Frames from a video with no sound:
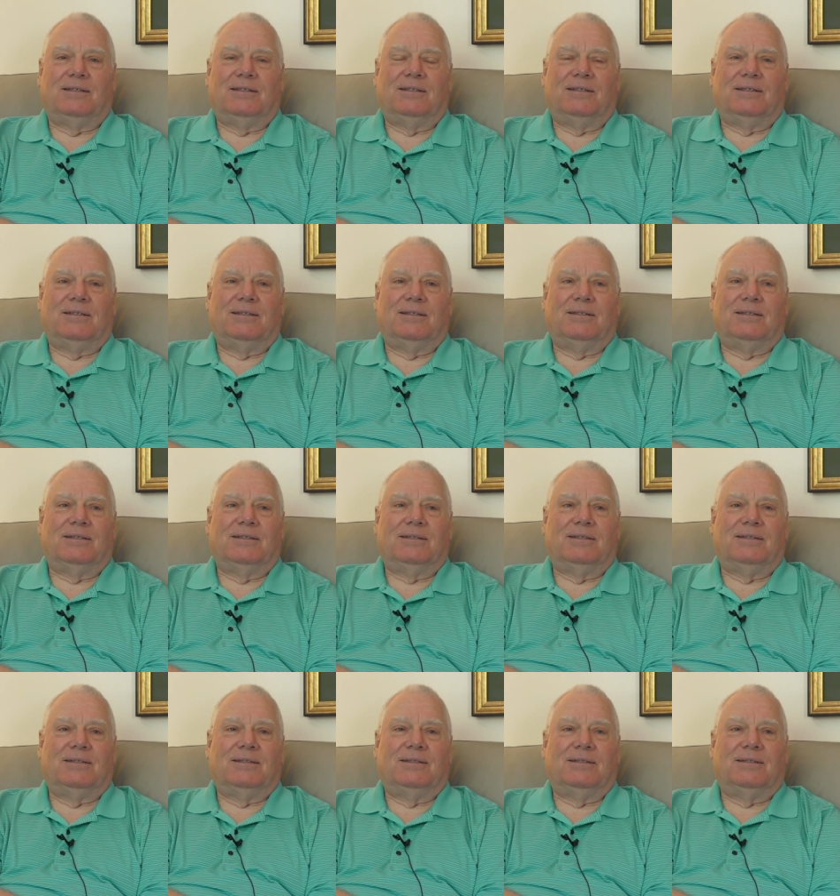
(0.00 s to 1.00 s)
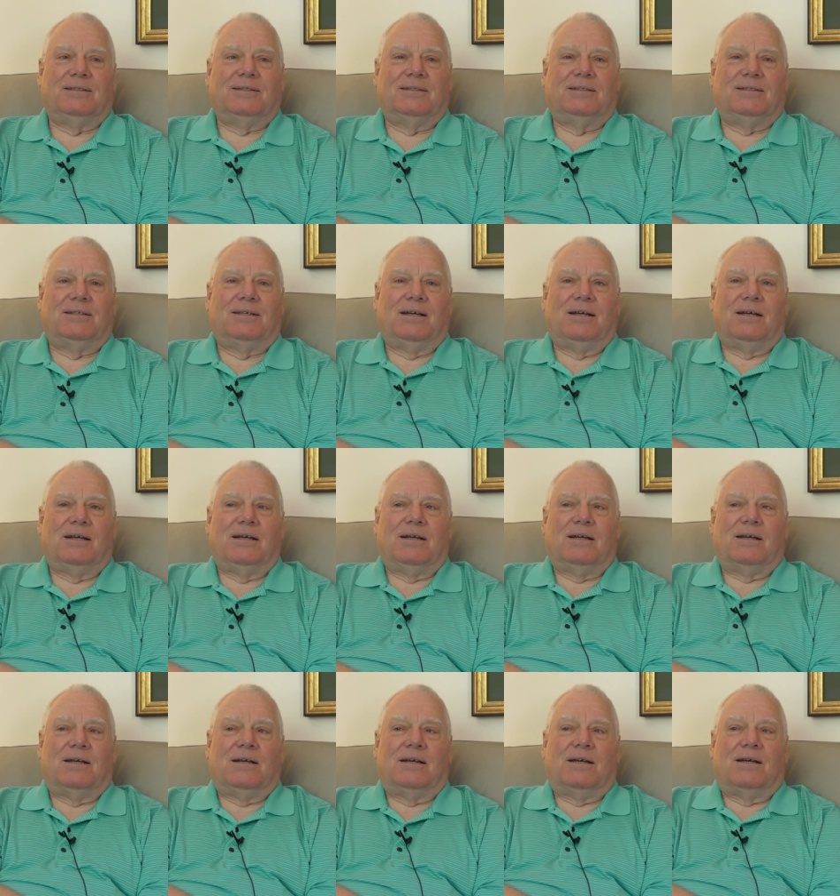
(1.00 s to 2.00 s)
What, what's Russ do, or is he
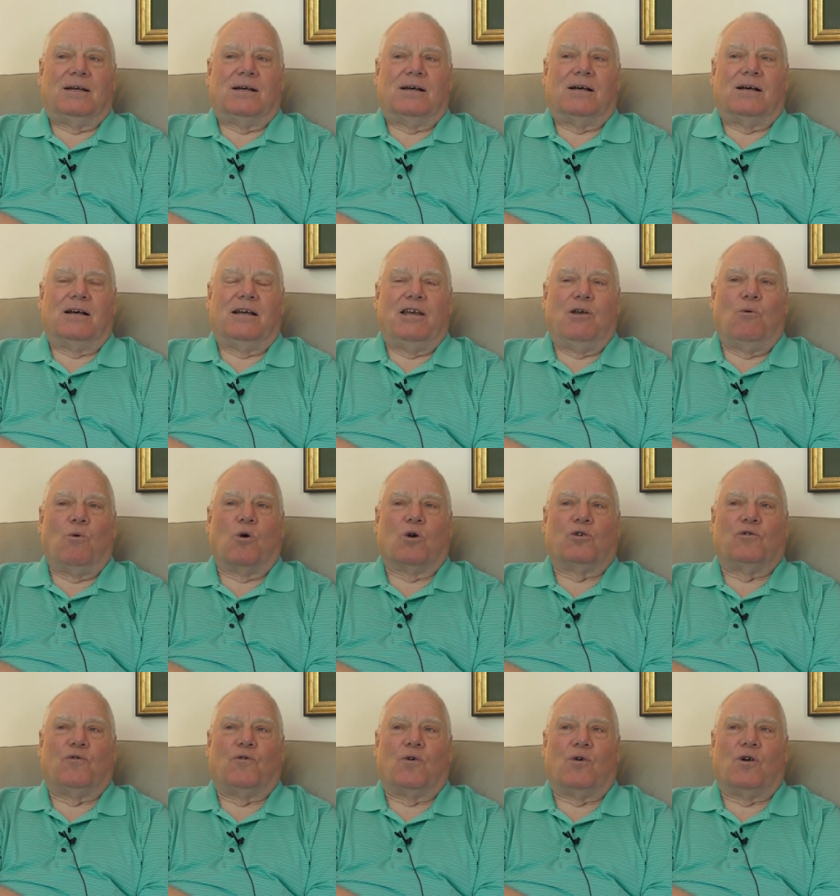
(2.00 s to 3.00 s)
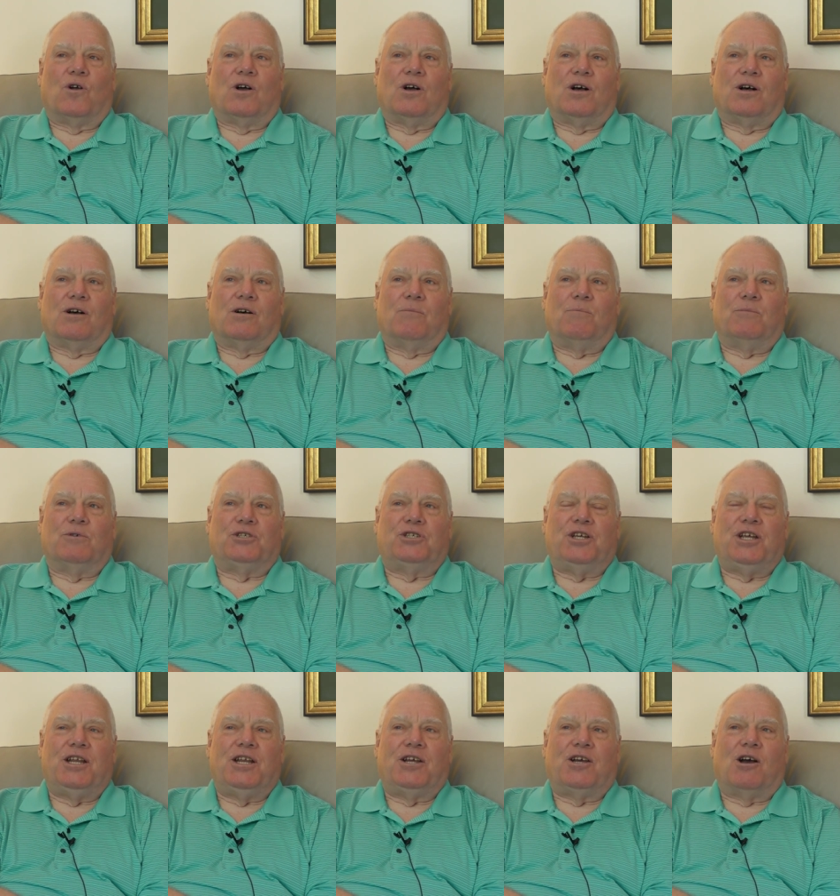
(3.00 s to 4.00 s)
retired? Uh, he worked for a
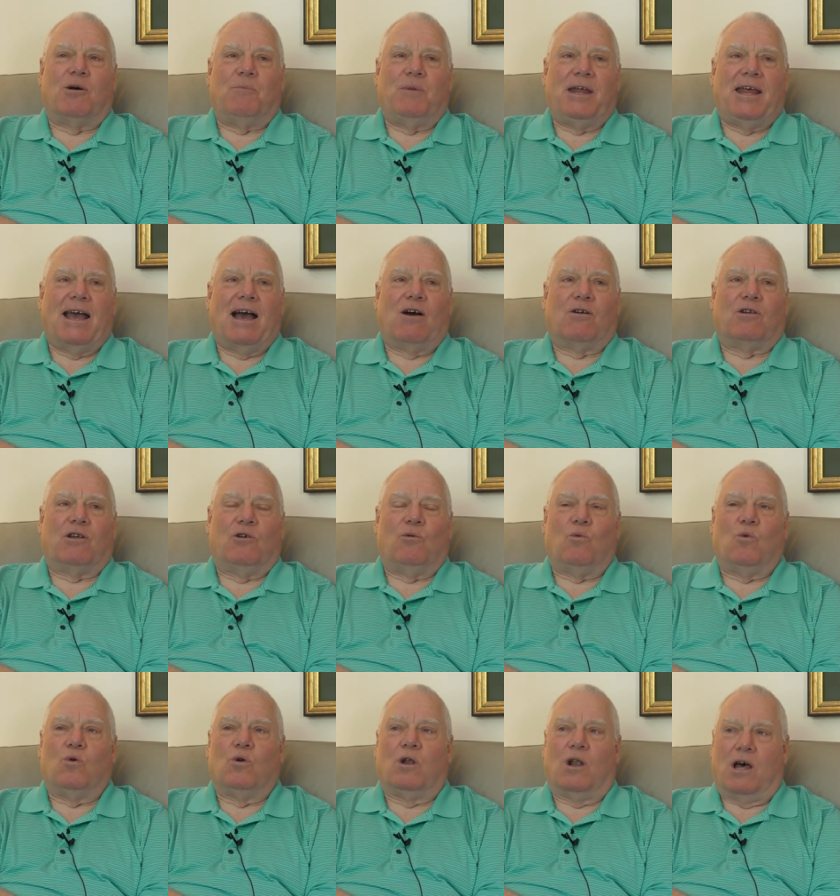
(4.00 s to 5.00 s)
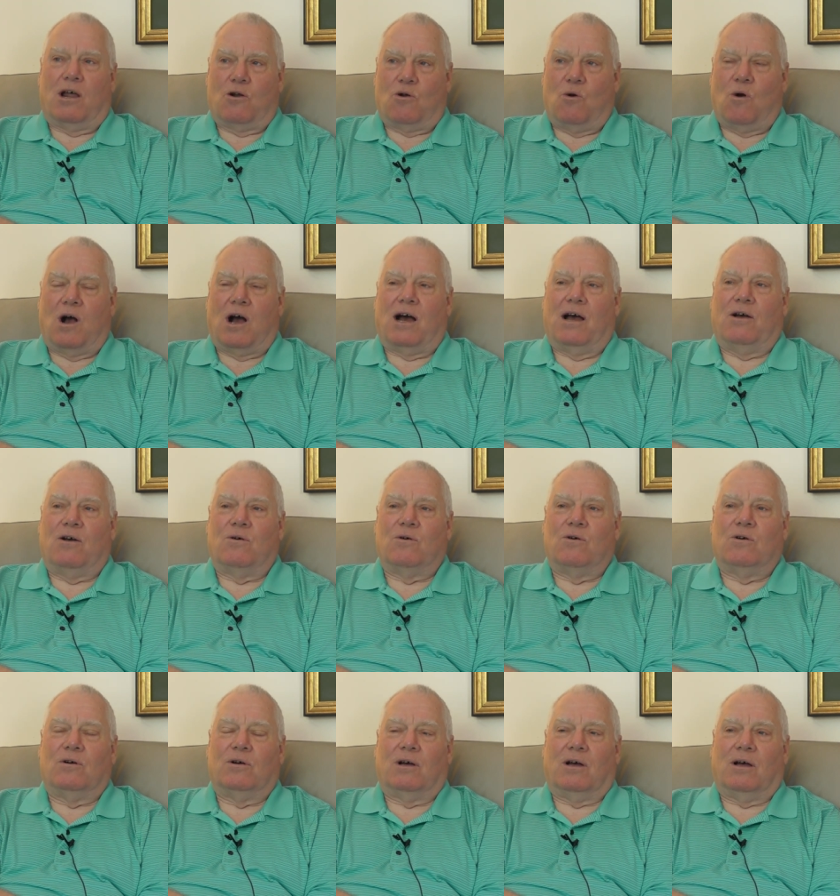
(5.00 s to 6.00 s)
machine company out in Woodlawn, Ohio.